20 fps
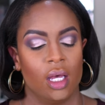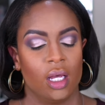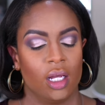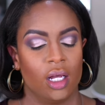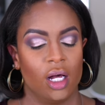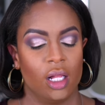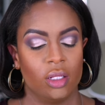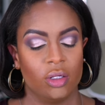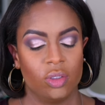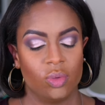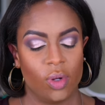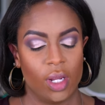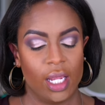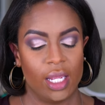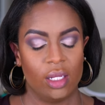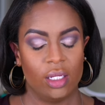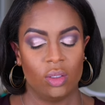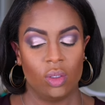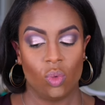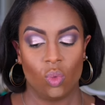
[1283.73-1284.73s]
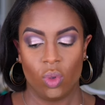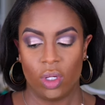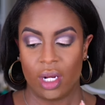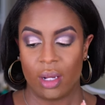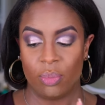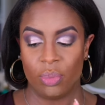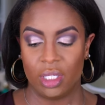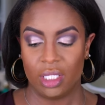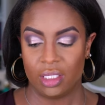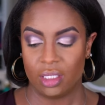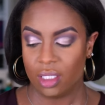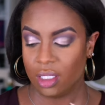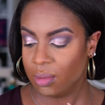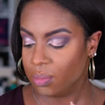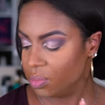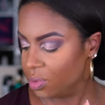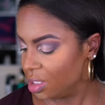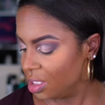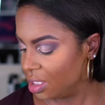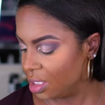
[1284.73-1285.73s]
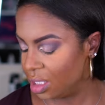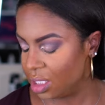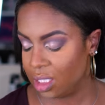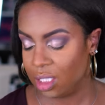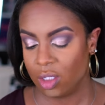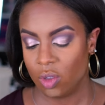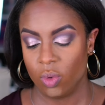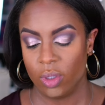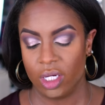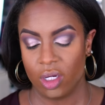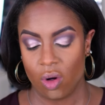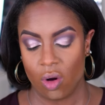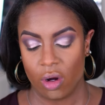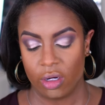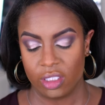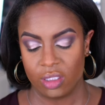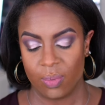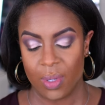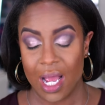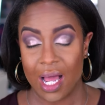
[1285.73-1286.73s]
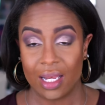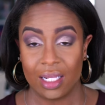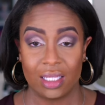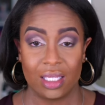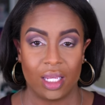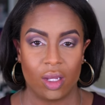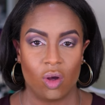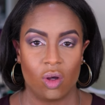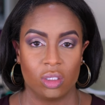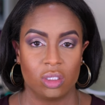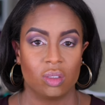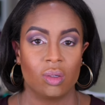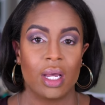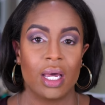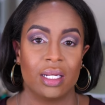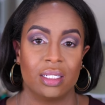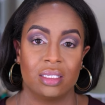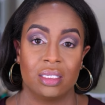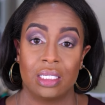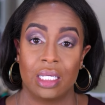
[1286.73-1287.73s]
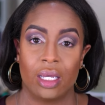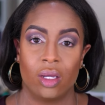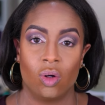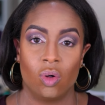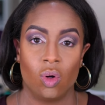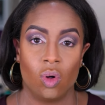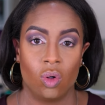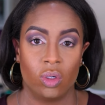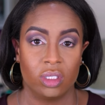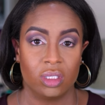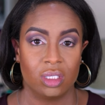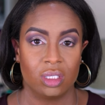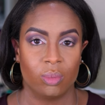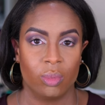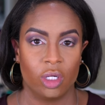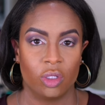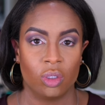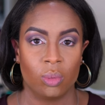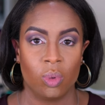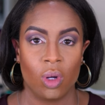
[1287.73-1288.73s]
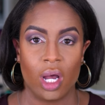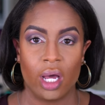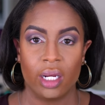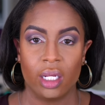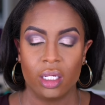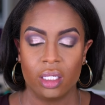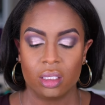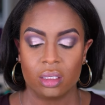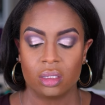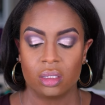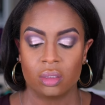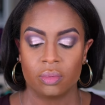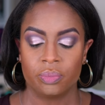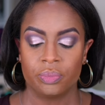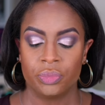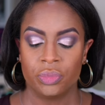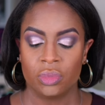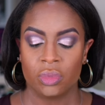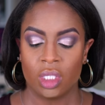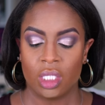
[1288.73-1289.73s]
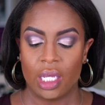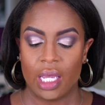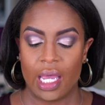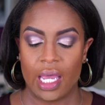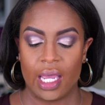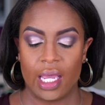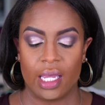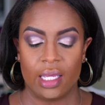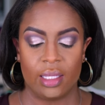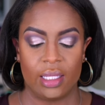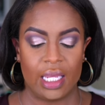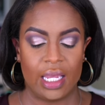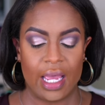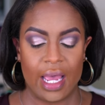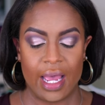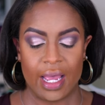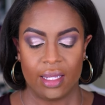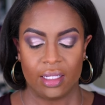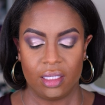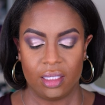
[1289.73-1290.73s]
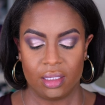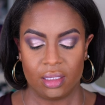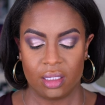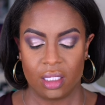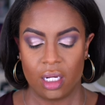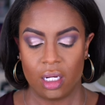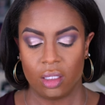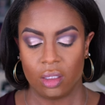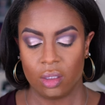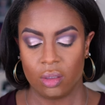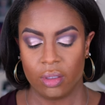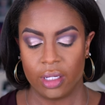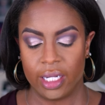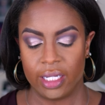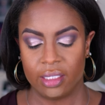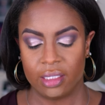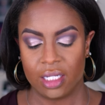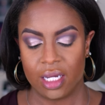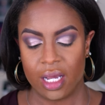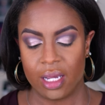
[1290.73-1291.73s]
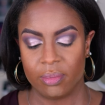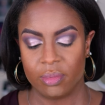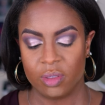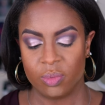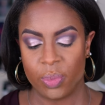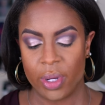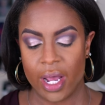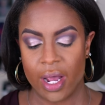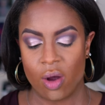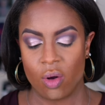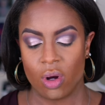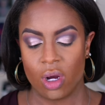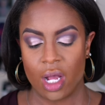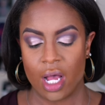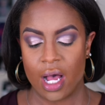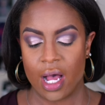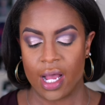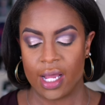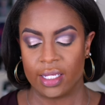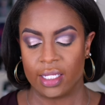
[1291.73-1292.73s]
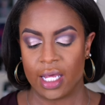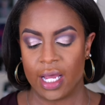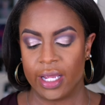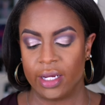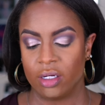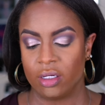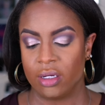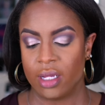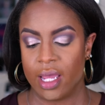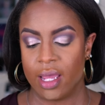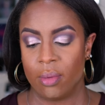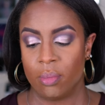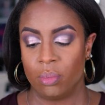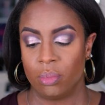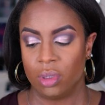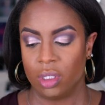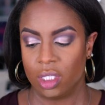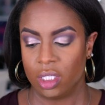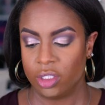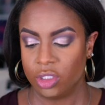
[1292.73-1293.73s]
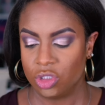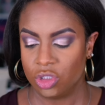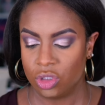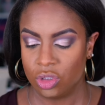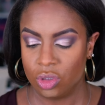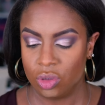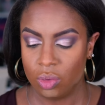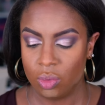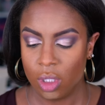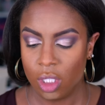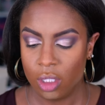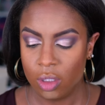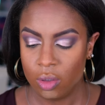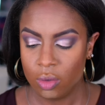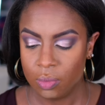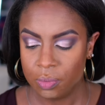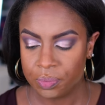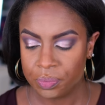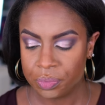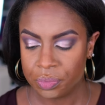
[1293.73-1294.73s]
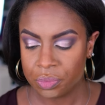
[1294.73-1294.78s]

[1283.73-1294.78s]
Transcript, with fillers: Coloured Raine, when I picked up the Queen of Hearts palette, they also had a sale on some other products, and they had this Coloured Raine times Power Highlighter and Blush Duo.